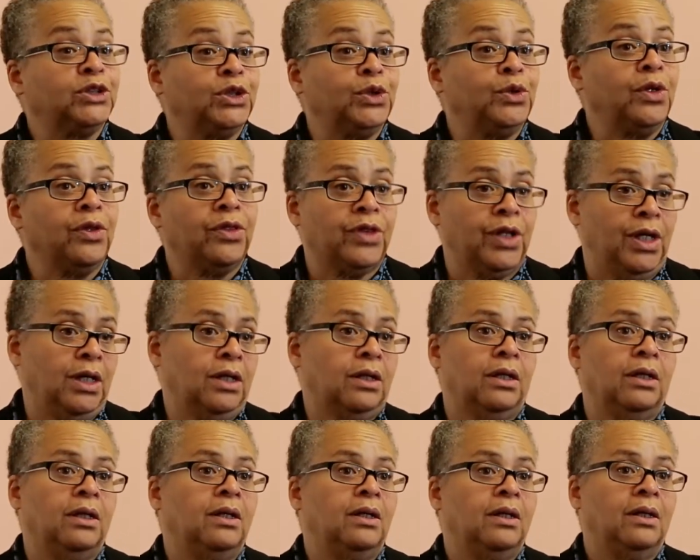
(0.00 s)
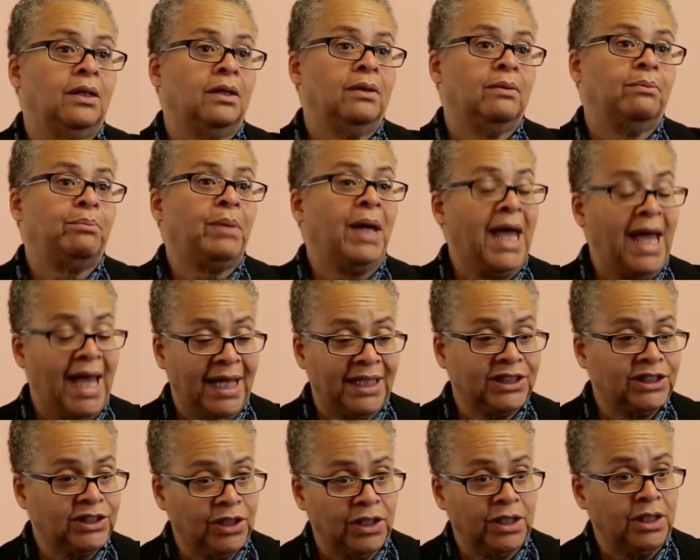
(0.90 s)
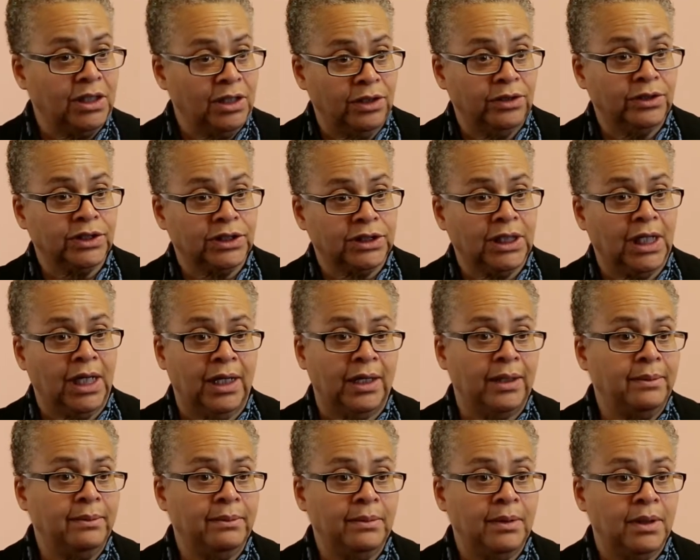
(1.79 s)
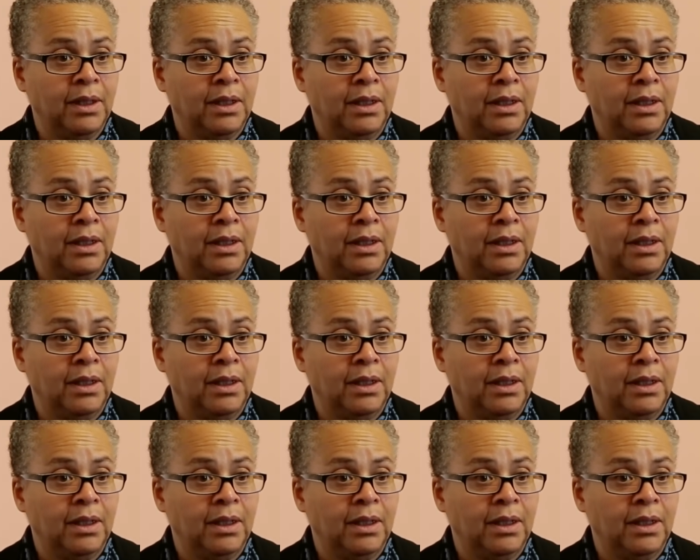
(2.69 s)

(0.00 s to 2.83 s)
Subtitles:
you to think past a year's time.